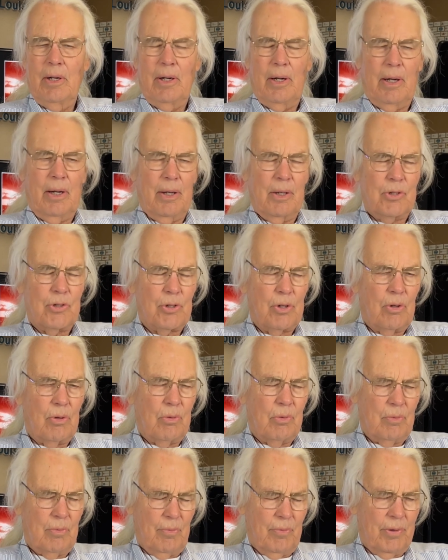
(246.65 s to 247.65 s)
And
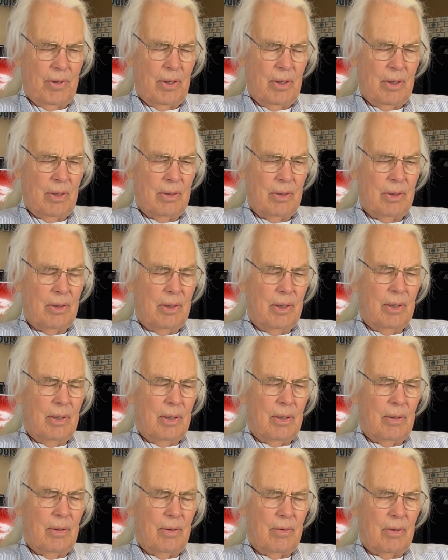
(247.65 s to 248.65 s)
so,
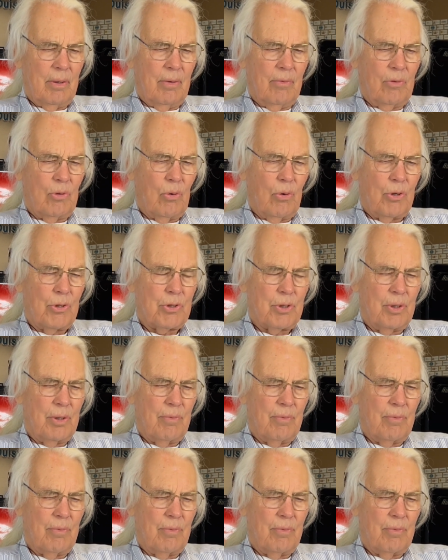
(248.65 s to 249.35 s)
of course,